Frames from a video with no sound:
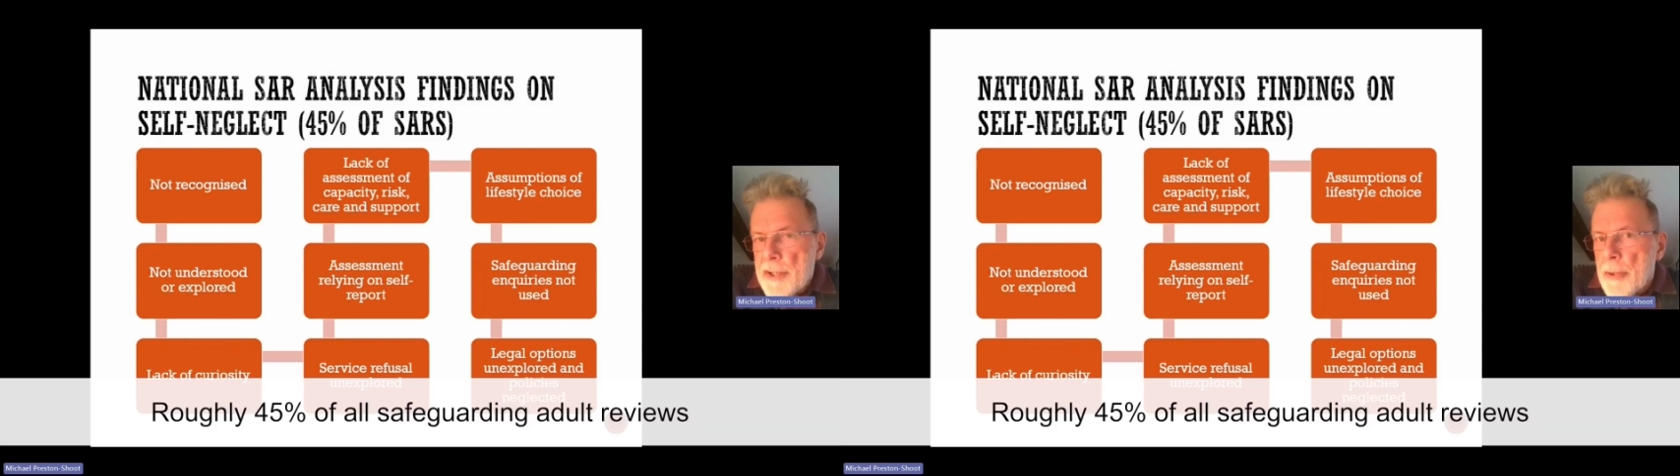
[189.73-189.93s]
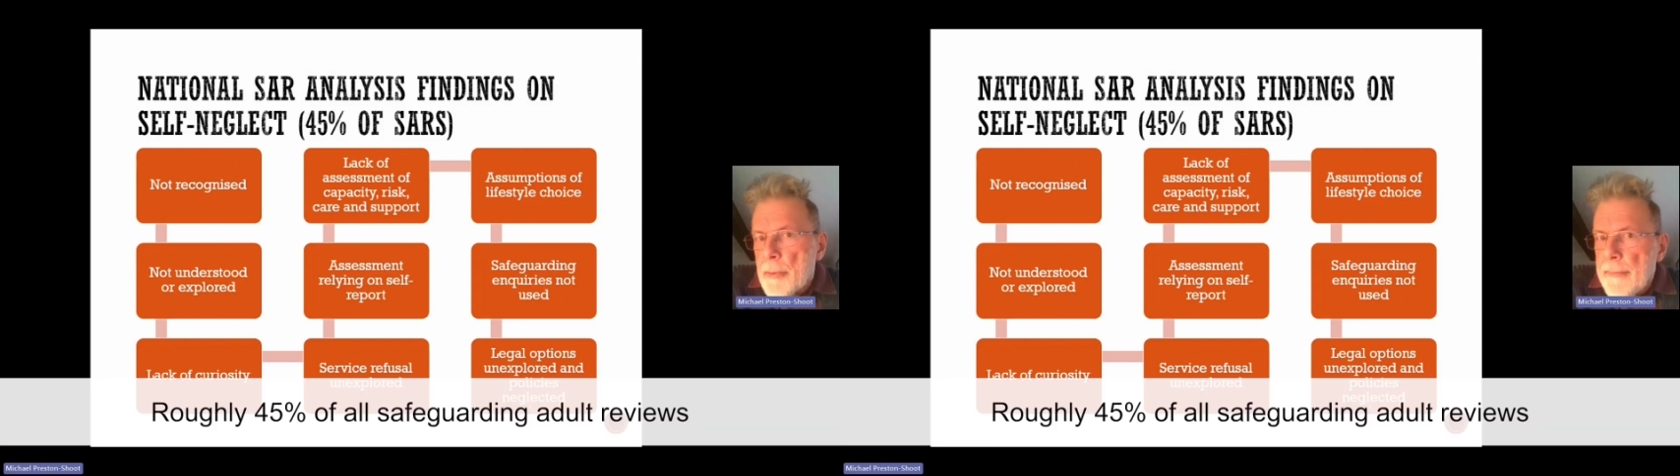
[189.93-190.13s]

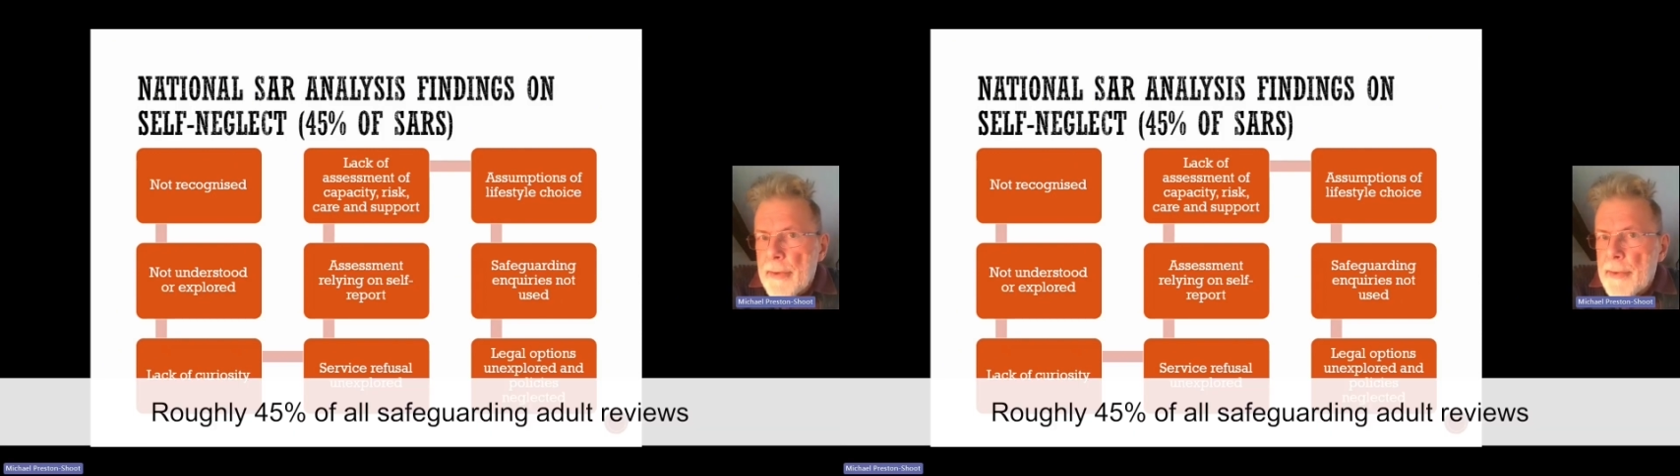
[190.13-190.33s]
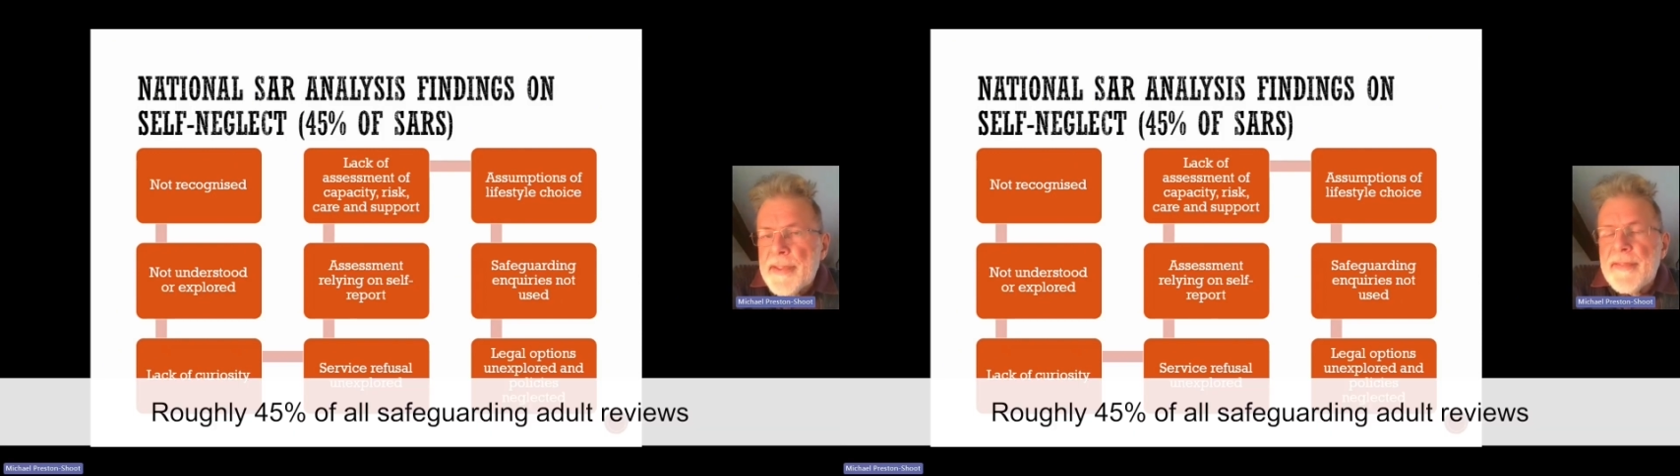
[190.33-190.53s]
adult
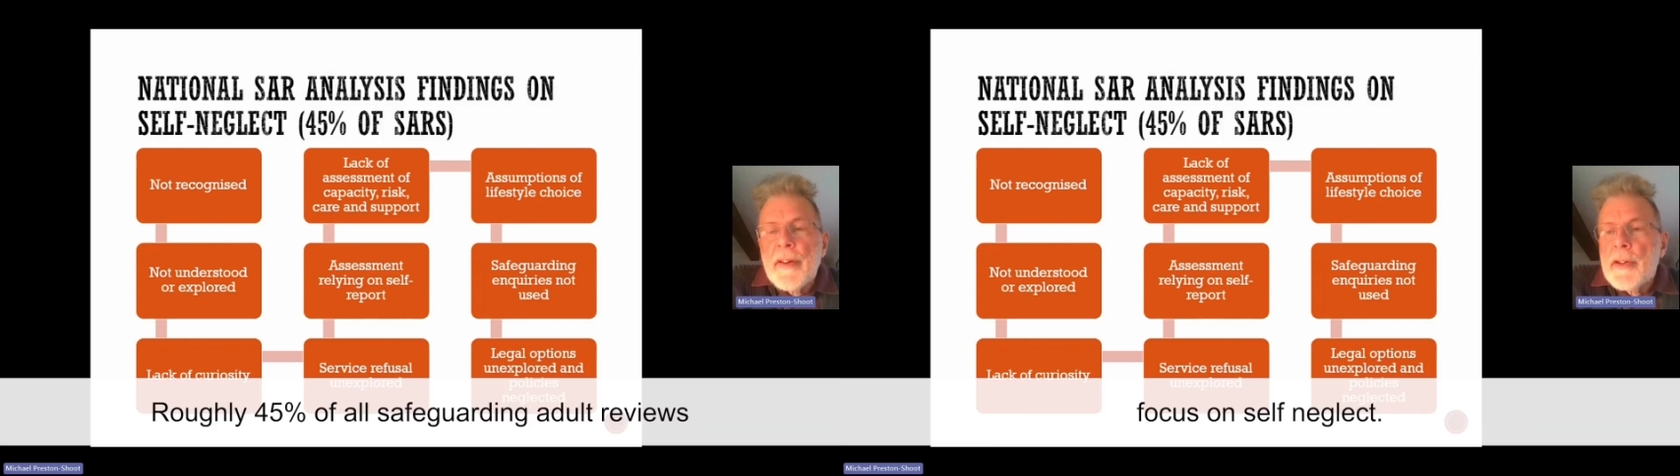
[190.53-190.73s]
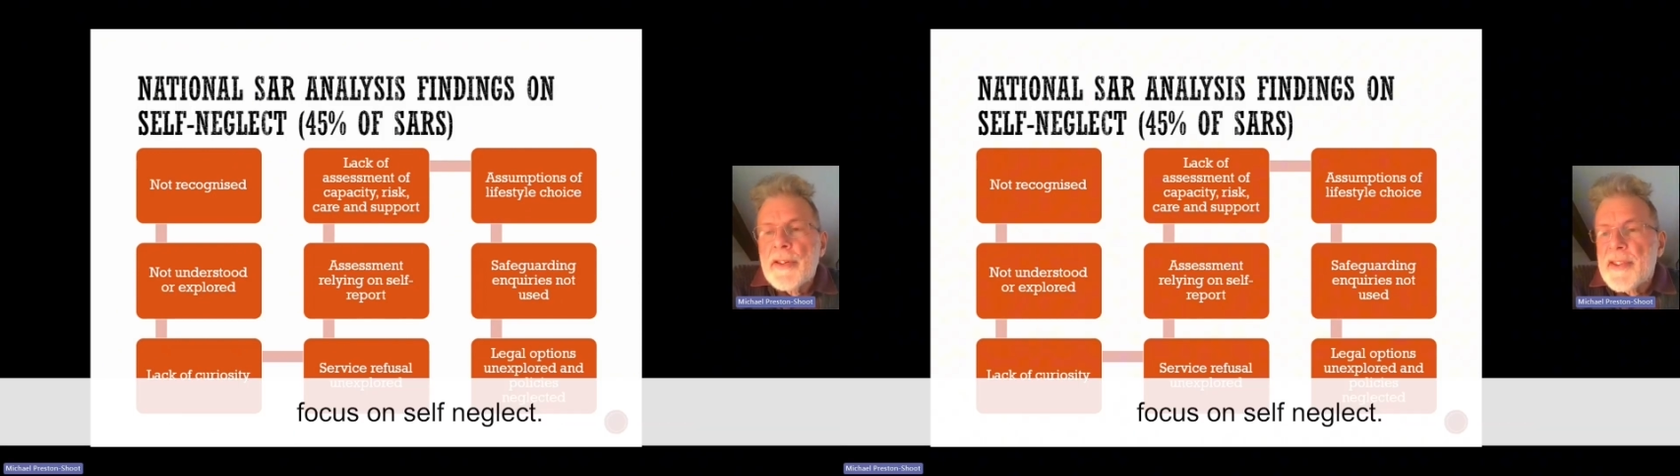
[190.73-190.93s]
reviews
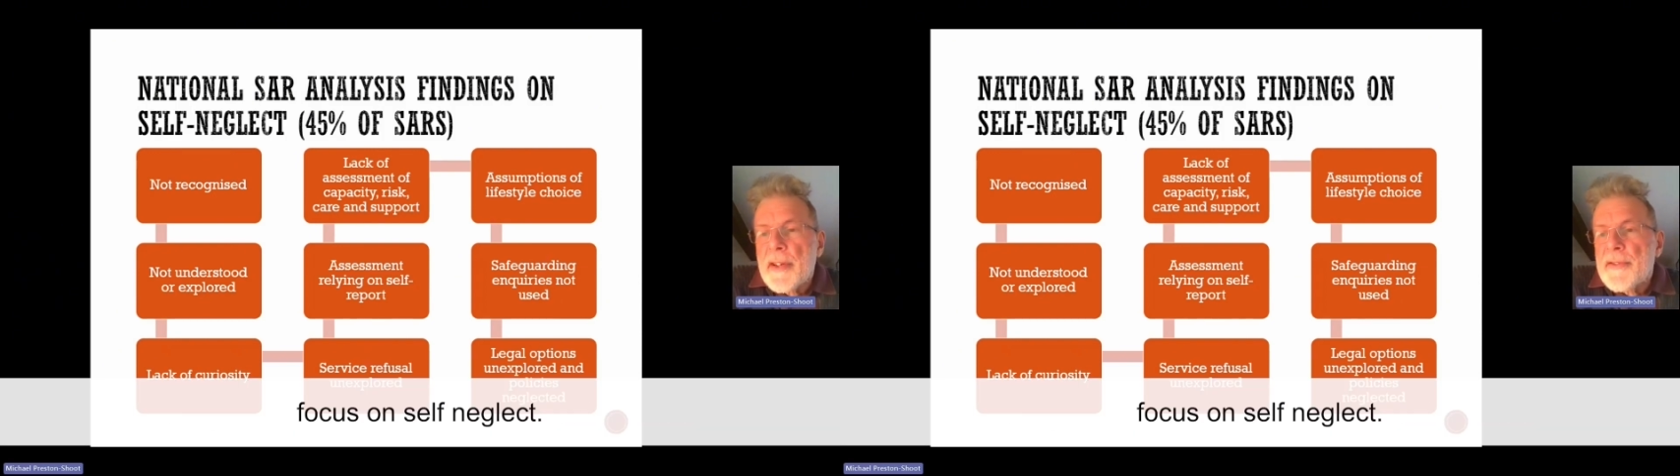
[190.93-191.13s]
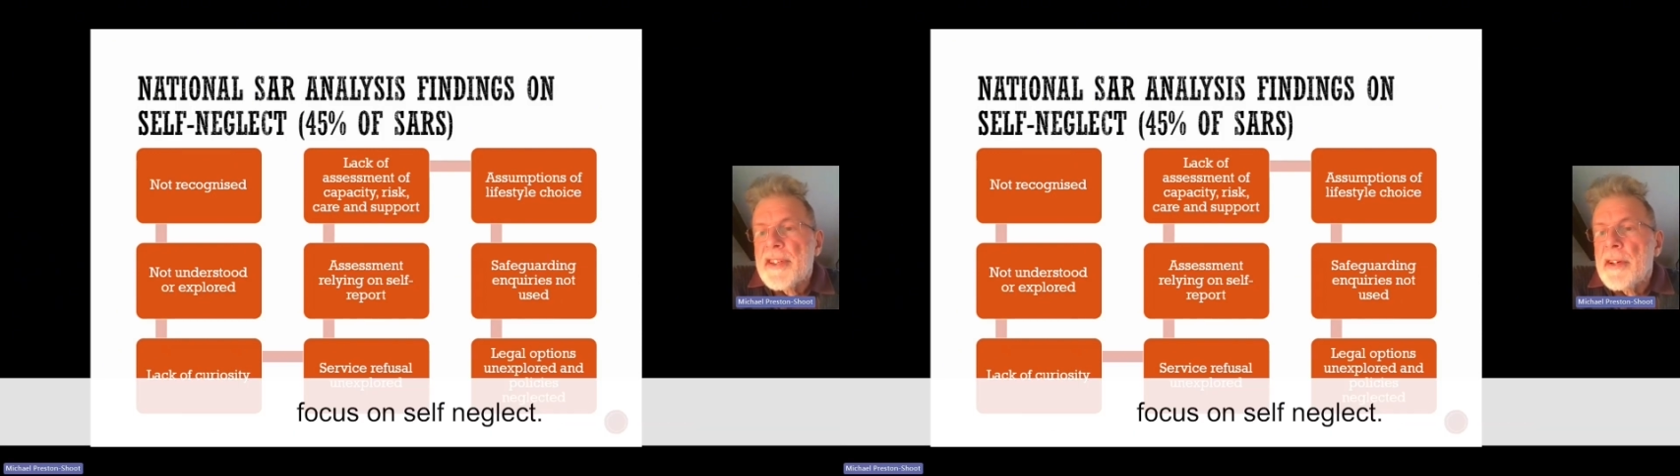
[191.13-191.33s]
focus
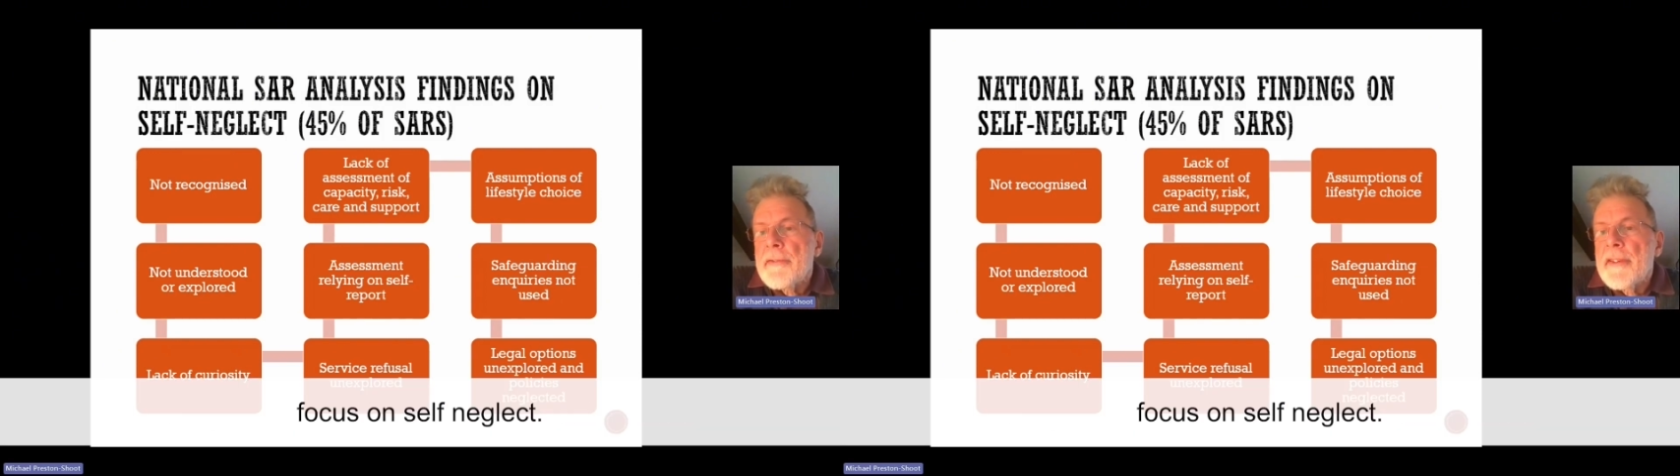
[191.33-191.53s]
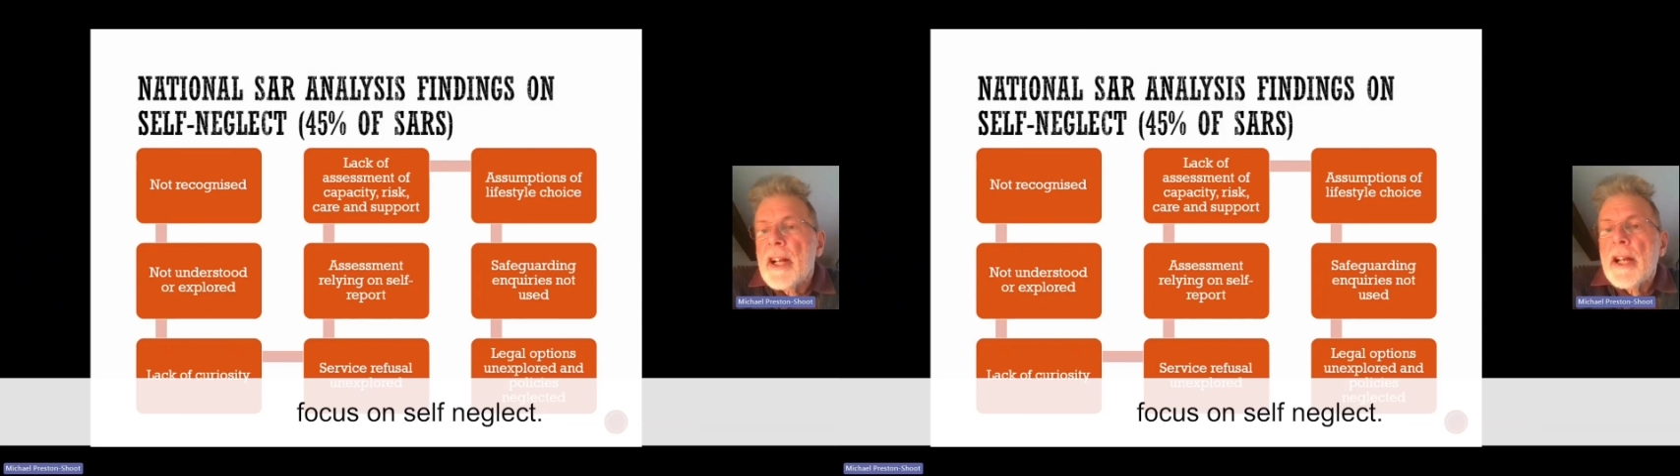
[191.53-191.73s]
on
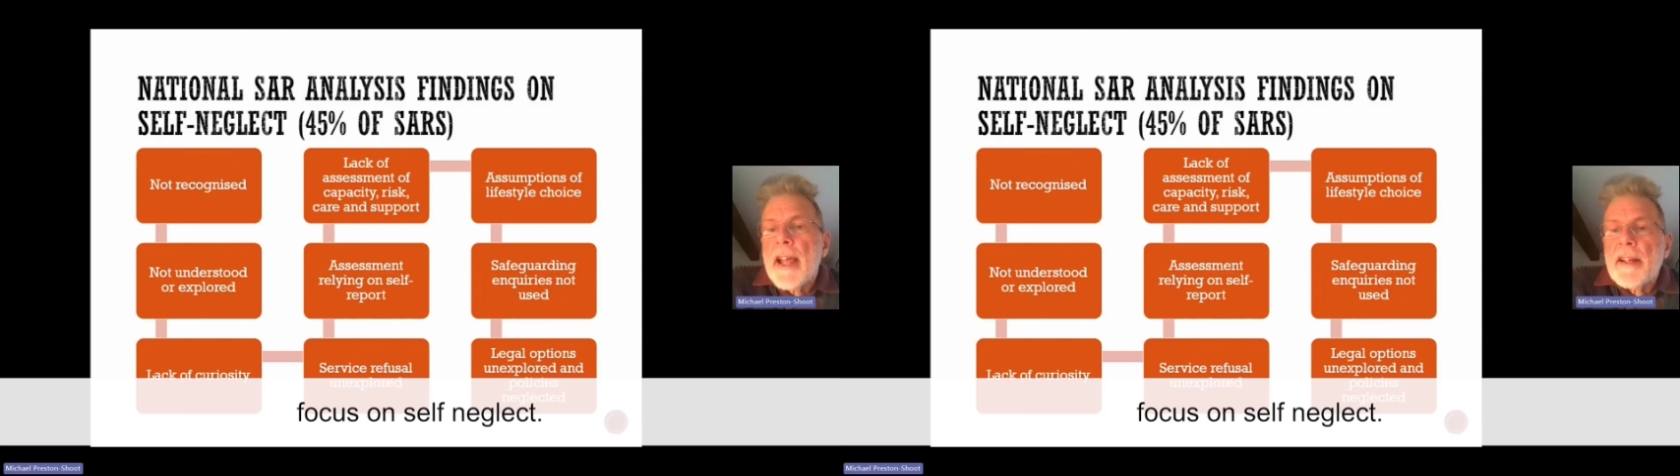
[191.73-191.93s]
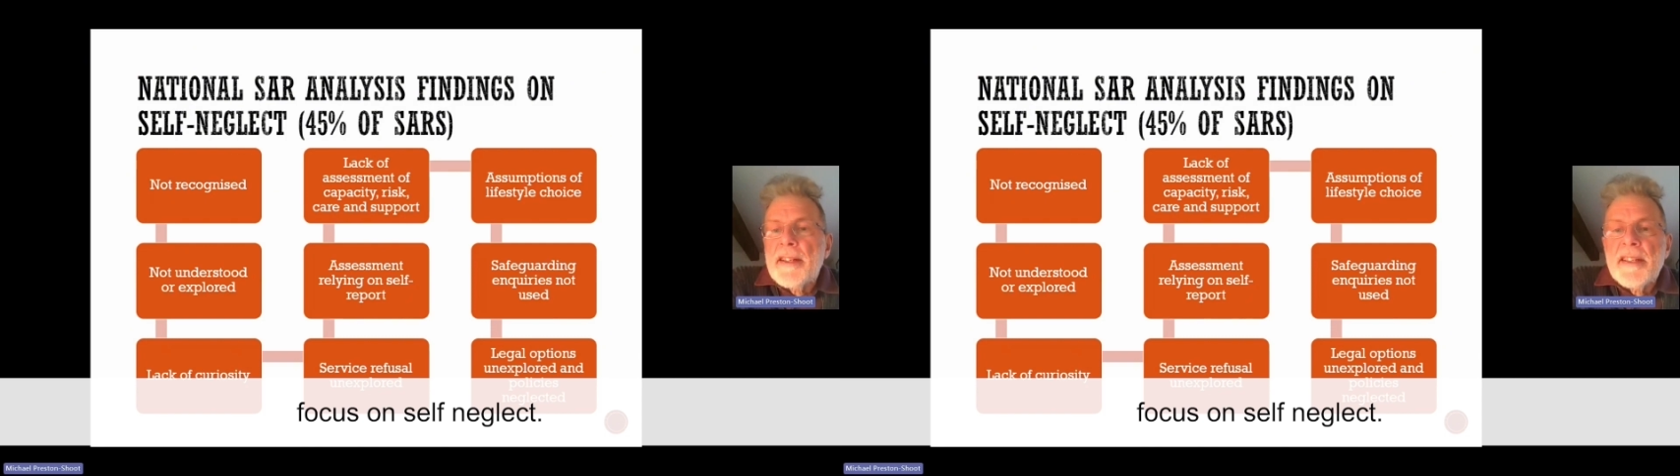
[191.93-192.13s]

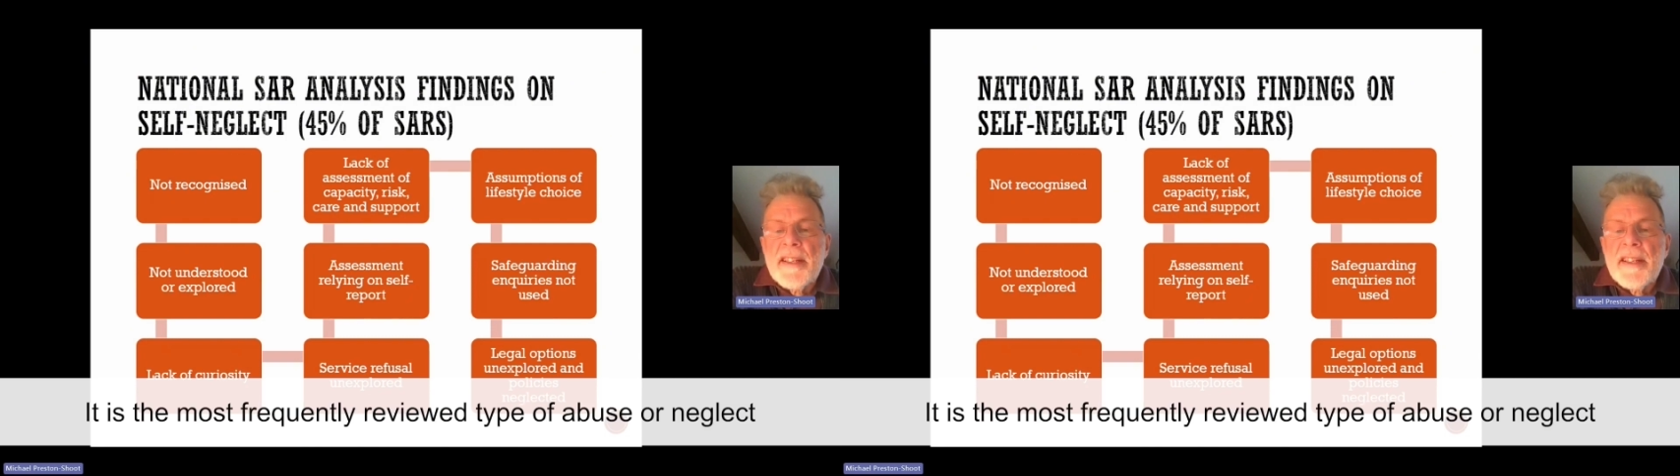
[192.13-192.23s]
self-neglect.